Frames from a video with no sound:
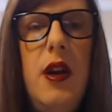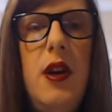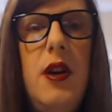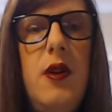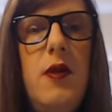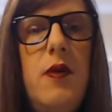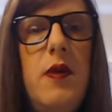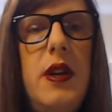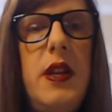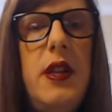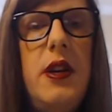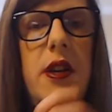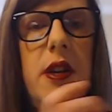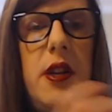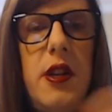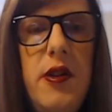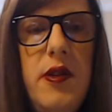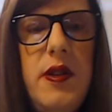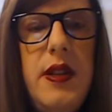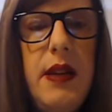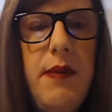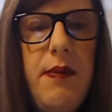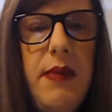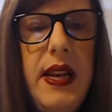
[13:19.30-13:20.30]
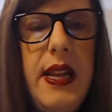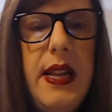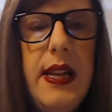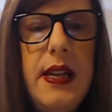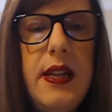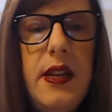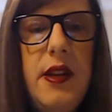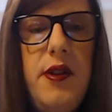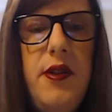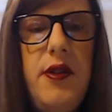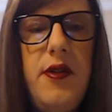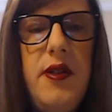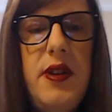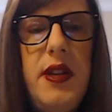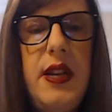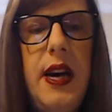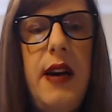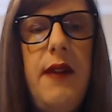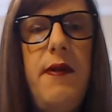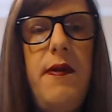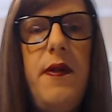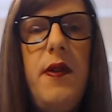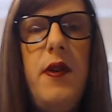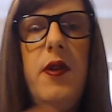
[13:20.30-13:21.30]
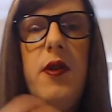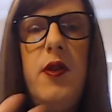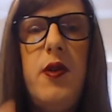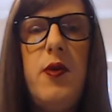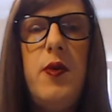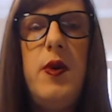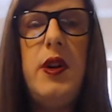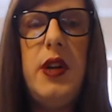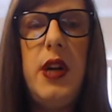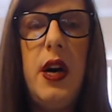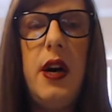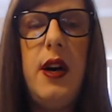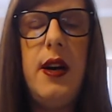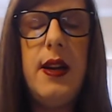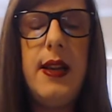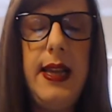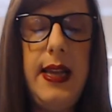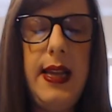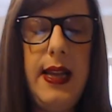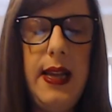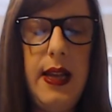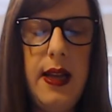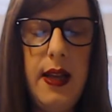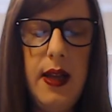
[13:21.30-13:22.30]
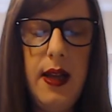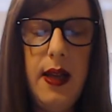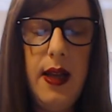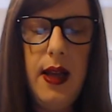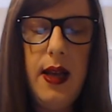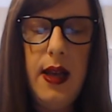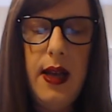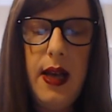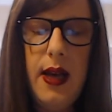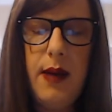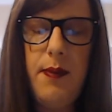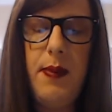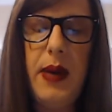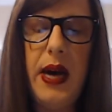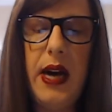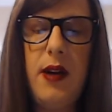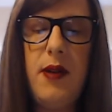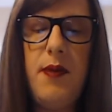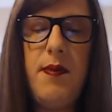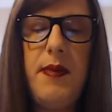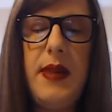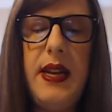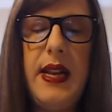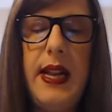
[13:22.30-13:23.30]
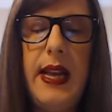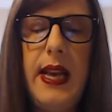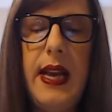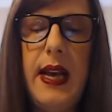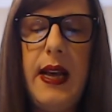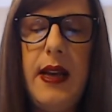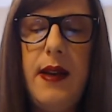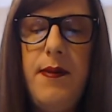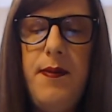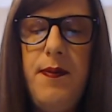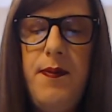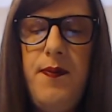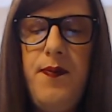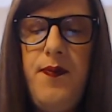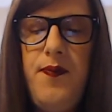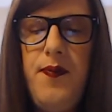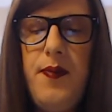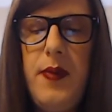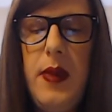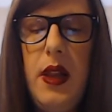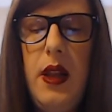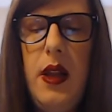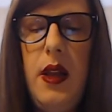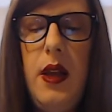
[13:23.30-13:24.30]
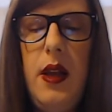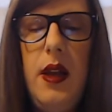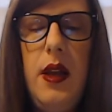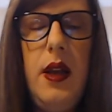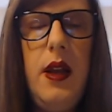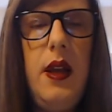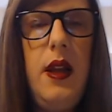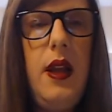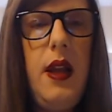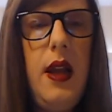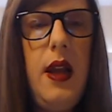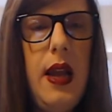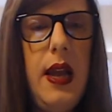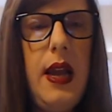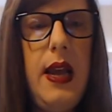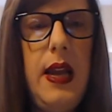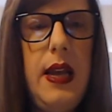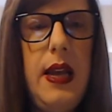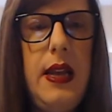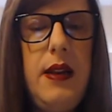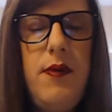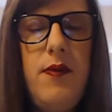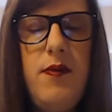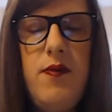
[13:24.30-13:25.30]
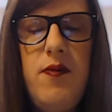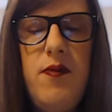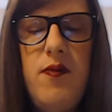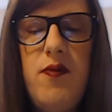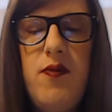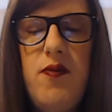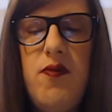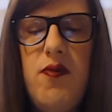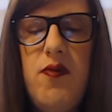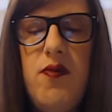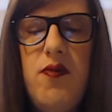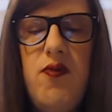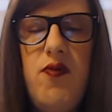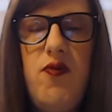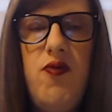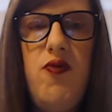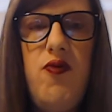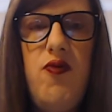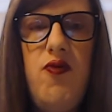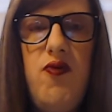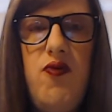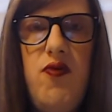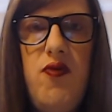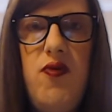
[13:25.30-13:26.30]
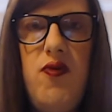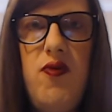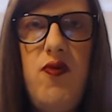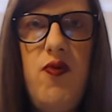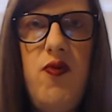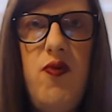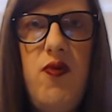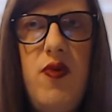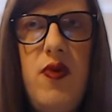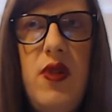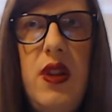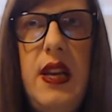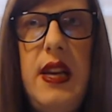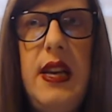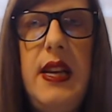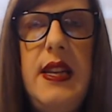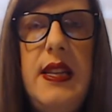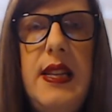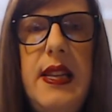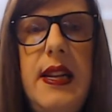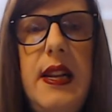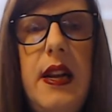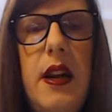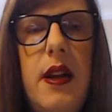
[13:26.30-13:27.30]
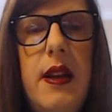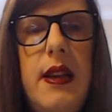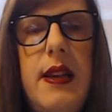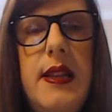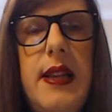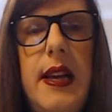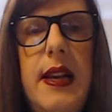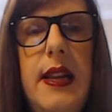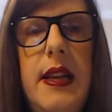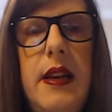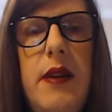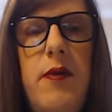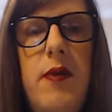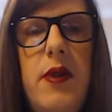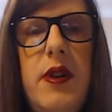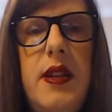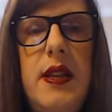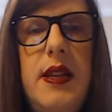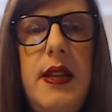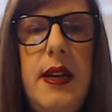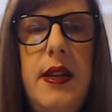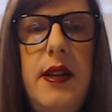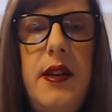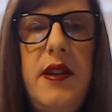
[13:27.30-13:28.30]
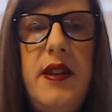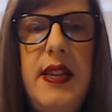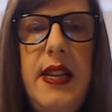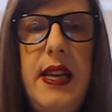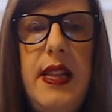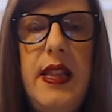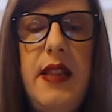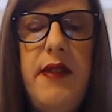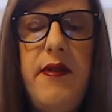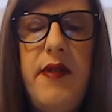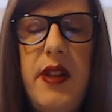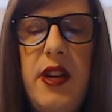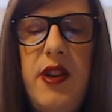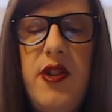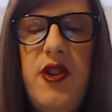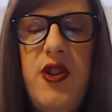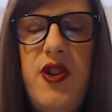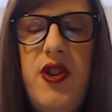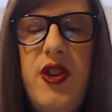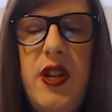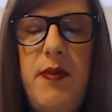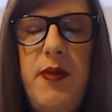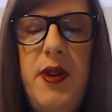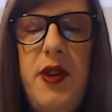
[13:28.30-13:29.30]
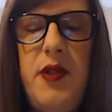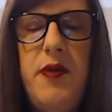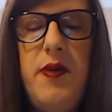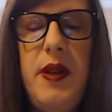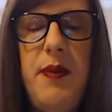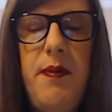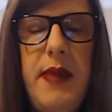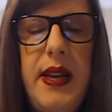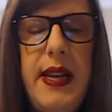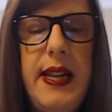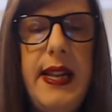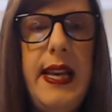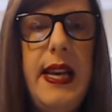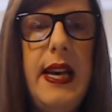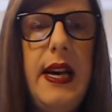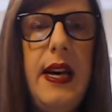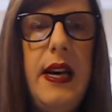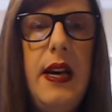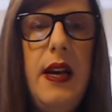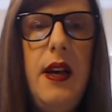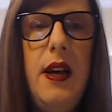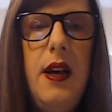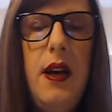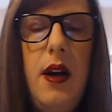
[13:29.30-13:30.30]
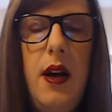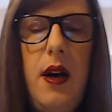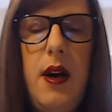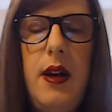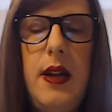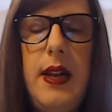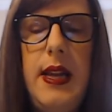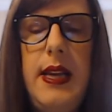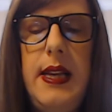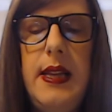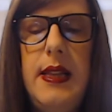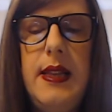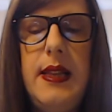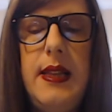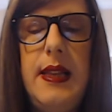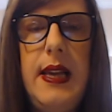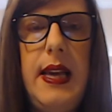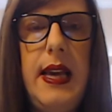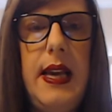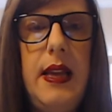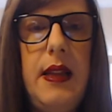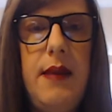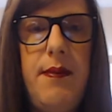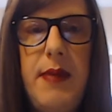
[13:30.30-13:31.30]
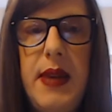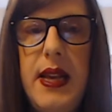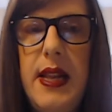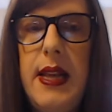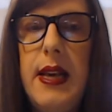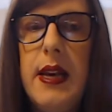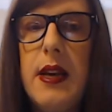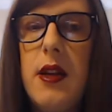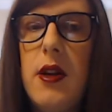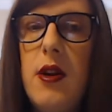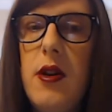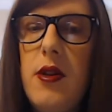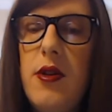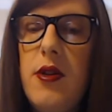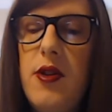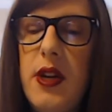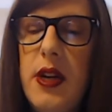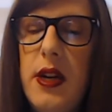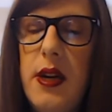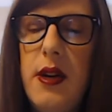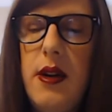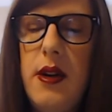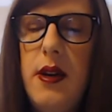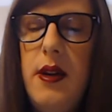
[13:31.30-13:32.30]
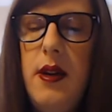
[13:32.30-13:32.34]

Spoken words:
We're either using media to do stuff, or we're talking about media. And the extended audience idea wants to understand the relationship between media, audience, and media culture.